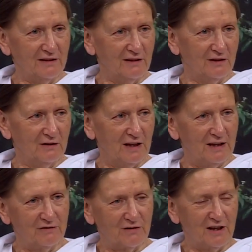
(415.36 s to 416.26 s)
you know,
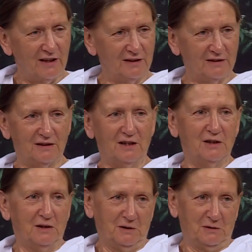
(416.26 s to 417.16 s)
left, right,
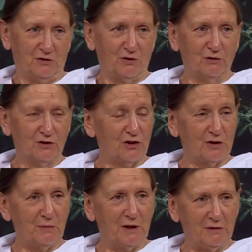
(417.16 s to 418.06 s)

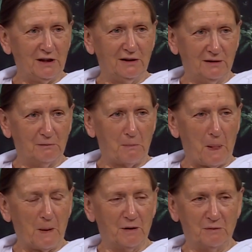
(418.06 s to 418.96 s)
soldiers maybe.
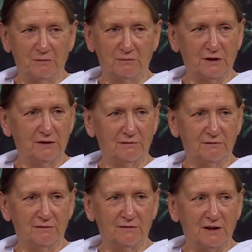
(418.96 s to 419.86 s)
But
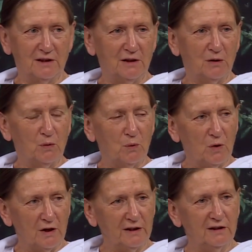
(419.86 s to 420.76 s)

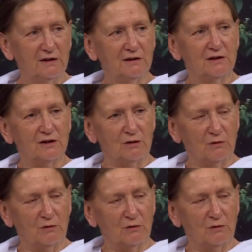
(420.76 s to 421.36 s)
why do